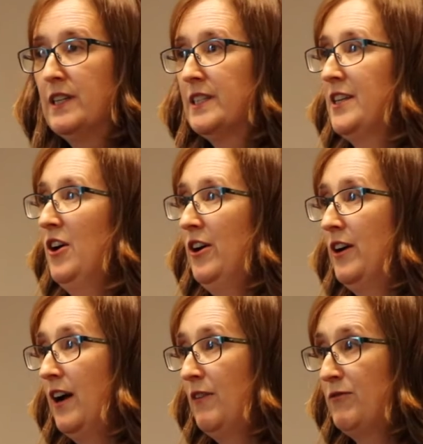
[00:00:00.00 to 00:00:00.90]

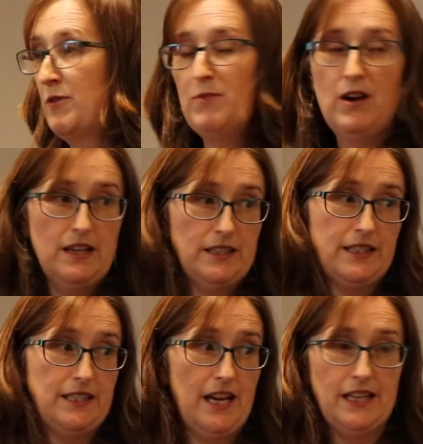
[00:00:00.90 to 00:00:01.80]
So from my
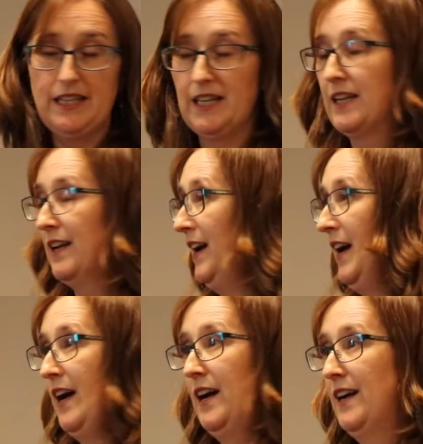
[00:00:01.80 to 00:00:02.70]
understanding,
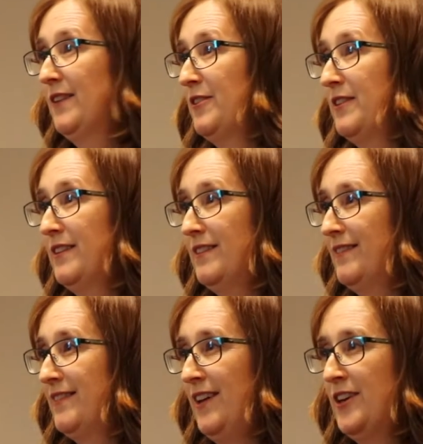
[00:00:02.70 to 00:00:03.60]
I
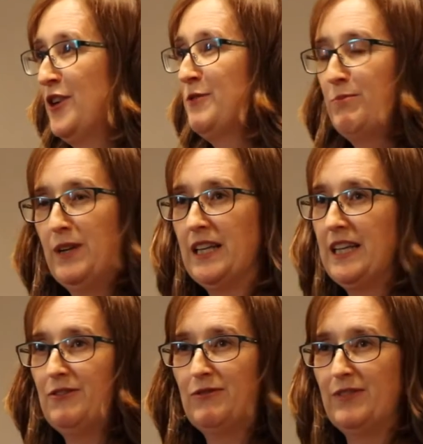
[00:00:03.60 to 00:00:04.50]
don't
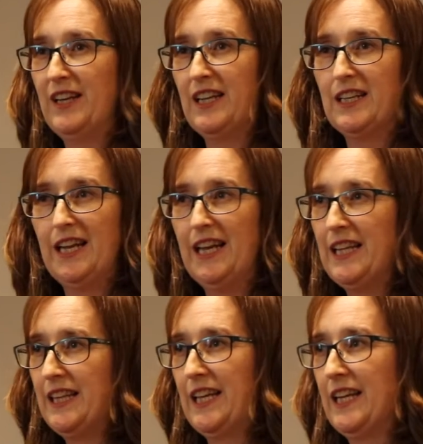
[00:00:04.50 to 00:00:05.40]
believe in
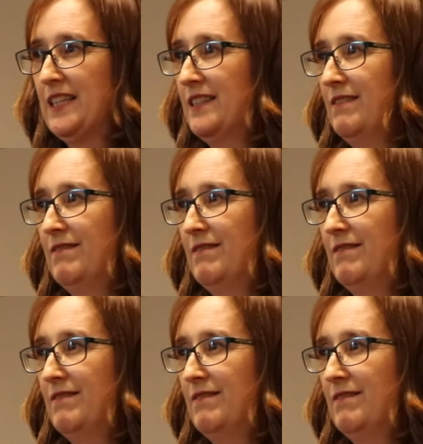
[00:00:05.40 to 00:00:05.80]
anything